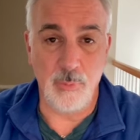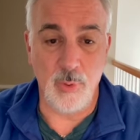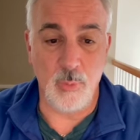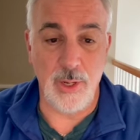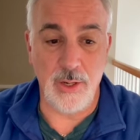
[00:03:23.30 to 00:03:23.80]

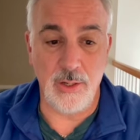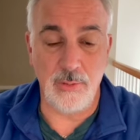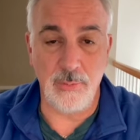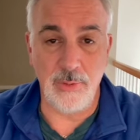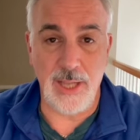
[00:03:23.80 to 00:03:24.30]
where
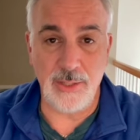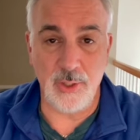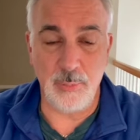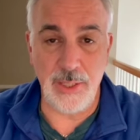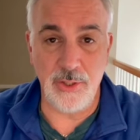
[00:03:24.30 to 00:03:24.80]

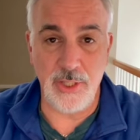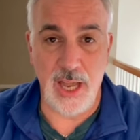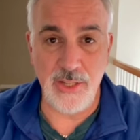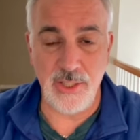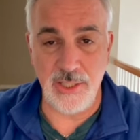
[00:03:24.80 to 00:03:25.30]
Dr. Peter
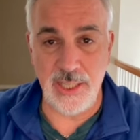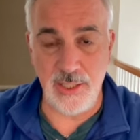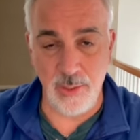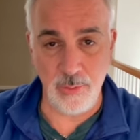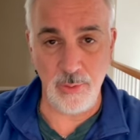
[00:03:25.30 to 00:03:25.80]

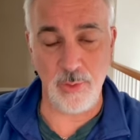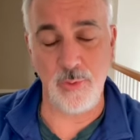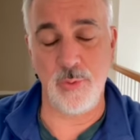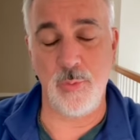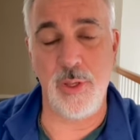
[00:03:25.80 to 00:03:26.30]
Costantino,
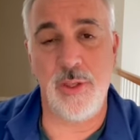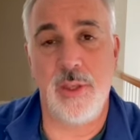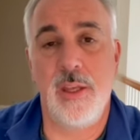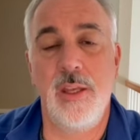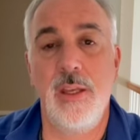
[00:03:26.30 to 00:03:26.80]
who's with
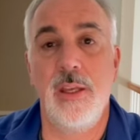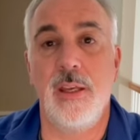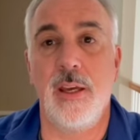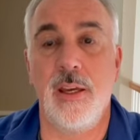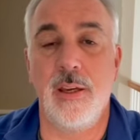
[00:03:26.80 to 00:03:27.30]

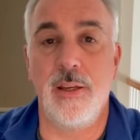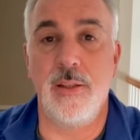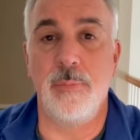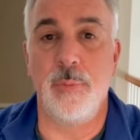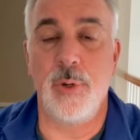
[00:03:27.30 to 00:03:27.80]

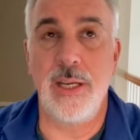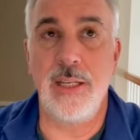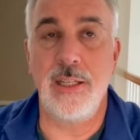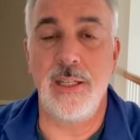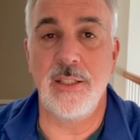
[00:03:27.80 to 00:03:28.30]
the
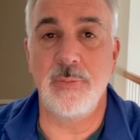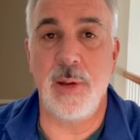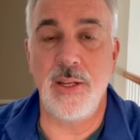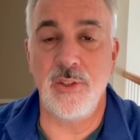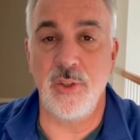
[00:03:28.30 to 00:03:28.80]
Brain and
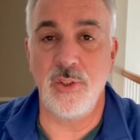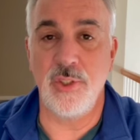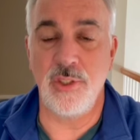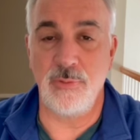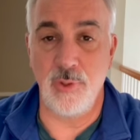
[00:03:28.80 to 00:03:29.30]
Spine
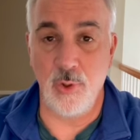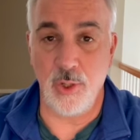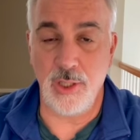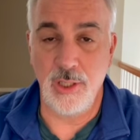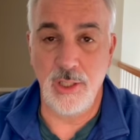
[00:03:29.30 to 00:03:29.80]
Surgeons of New
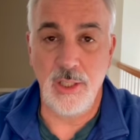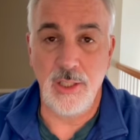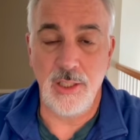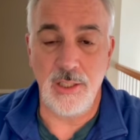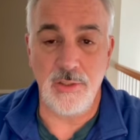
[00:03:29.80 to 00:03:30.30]
York,
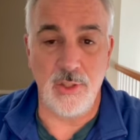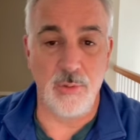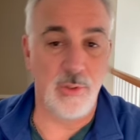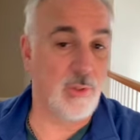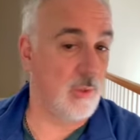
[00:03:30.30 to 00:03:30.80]
is
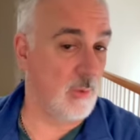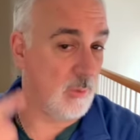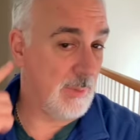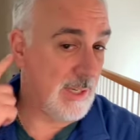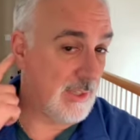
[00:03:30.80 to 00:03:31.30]
going to
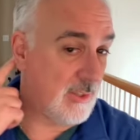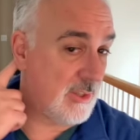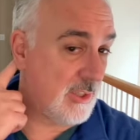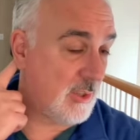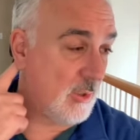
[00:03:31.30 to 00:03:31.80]
make an
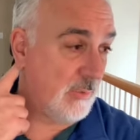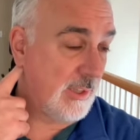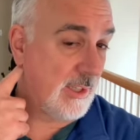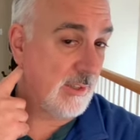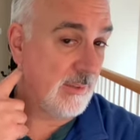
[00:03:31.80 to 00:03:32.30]
incision over
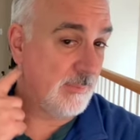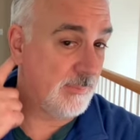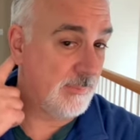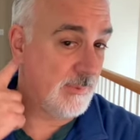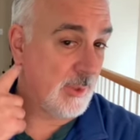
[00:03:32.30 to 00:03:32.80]
here,
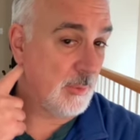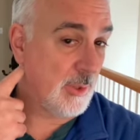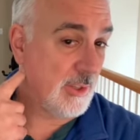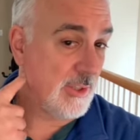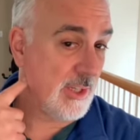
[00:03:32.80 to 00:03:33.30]
somewhere
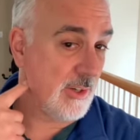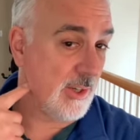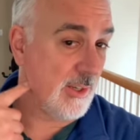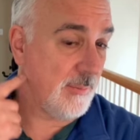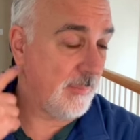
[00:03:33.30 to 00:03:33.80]
in this
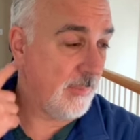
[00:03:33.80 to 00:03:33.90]
area.